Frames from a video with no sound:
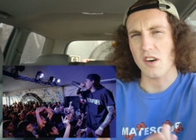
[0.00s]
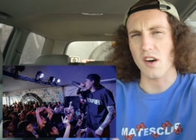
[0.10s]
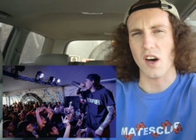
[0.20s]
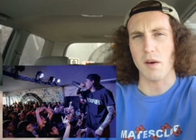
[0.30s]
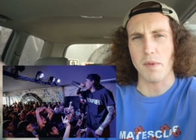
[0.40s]

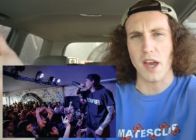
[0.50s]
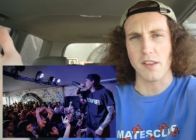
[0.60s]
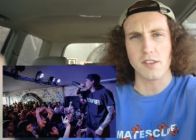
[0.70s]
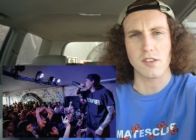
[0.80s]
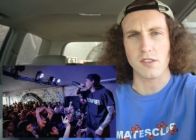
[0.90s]
oh
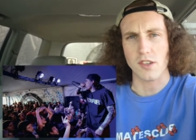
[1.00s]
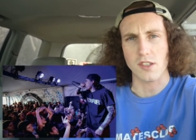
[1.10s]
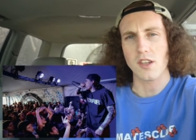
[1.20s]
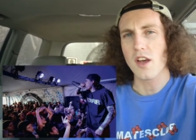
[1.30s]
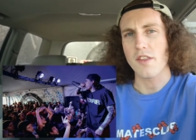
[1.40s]
man, this is
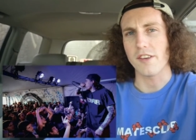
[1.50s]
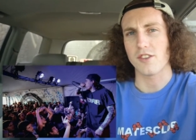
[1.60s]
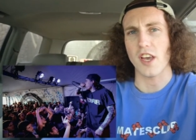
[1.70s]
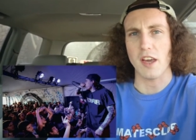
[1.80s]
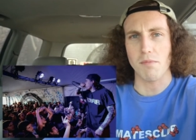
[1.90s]
just the
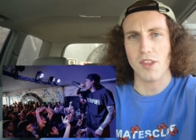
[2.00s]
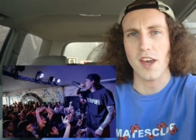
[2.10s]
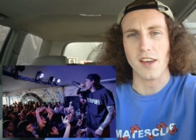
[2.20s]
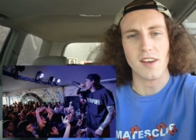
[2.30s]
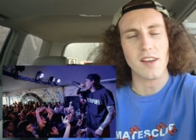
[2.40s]
same
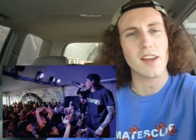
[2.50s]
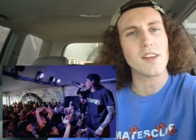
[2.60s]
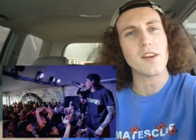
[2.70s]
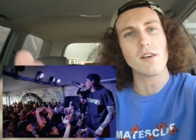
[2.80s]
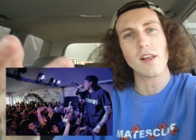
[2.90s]
thing. And
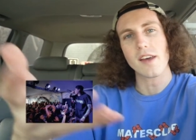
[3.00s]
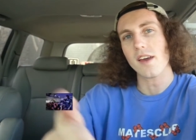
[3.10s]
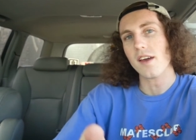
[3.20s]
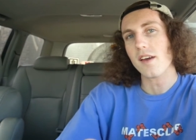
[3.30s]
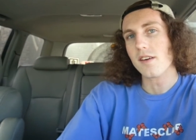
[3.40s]
you know, like
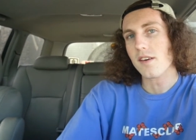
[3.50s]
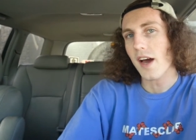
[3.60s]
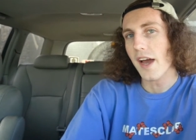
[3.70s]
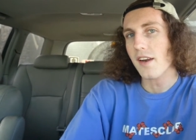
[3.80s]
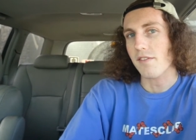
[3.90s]
it
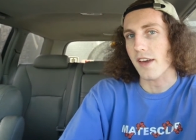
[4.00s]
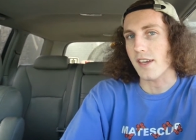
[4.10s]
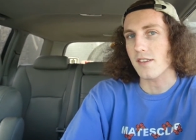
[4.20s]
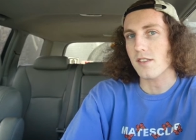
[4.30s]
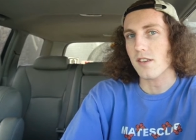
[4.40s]
kind of
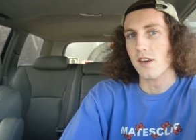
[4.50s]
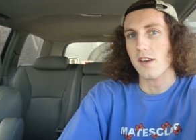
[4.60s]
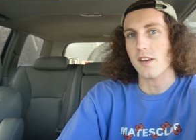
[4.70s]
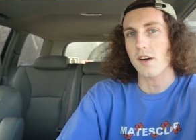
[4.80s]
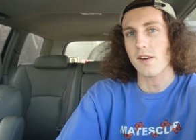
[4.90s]
is,
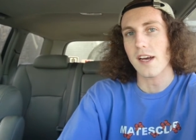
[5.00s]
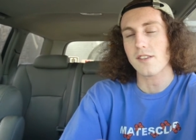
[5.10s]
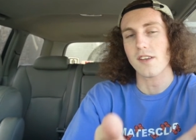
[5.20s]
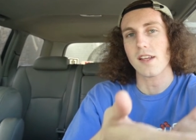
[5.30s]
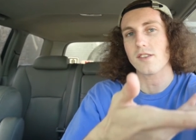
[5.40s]
you know,
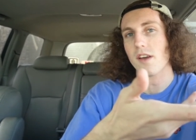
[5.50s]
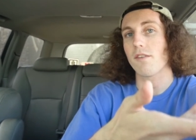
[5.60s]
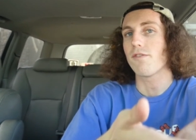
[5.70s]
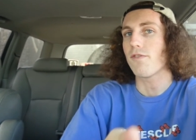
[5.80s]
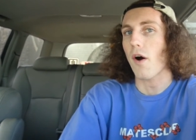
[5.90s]
not saying that's like
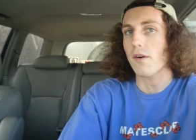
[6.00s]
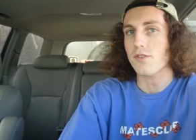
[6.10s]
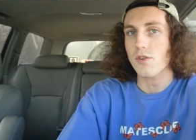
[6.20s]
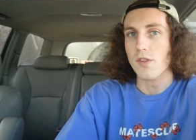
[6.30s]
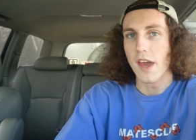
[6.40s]
a fault
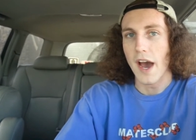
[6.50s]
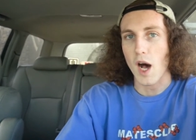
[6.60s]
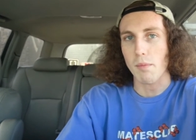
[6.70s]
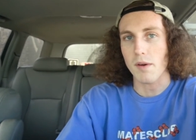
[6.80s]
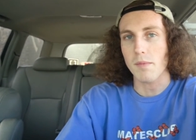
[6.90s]
to the
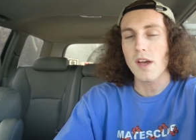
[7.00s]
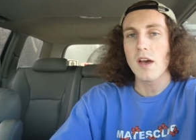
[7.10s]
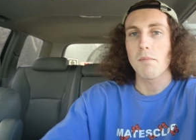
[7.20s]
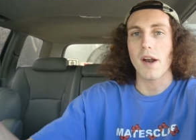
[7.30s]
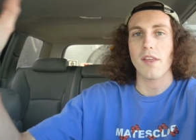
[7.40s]
album,
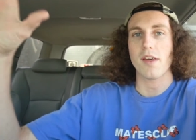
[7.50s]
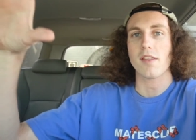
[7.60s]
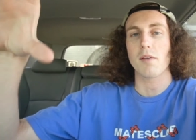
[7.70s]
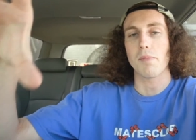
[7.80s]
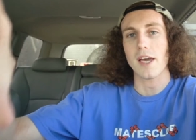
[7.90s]
but I
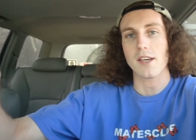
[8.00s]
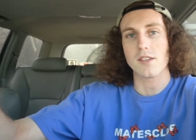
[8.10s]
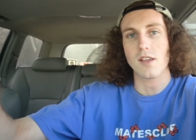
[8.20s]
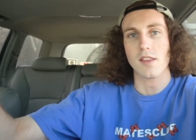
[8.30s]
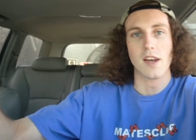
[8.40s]
think the
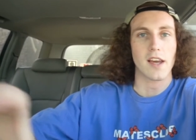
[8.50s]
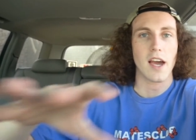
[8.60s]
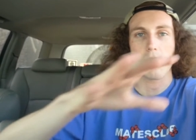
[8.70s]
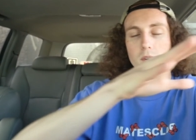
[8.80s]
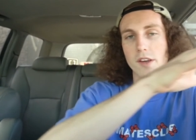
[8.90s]
biggest thing that I
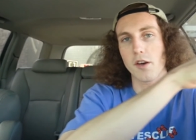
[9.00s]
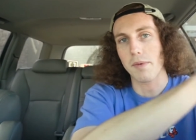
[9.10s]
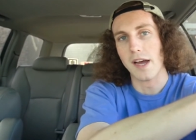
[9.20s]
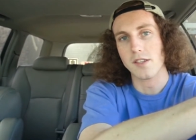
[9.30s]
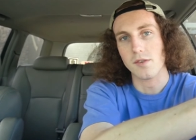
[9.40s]
kind of want to go
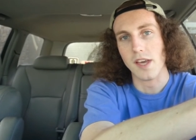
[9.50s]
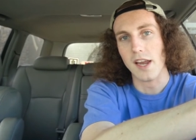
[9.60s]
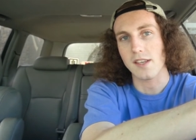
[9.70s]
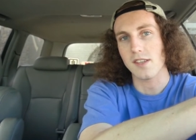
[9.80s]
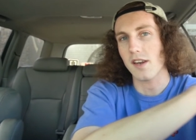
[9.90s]
back to
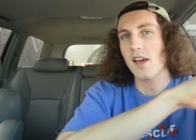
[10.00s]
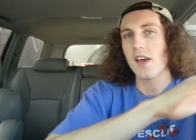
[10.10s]
again is it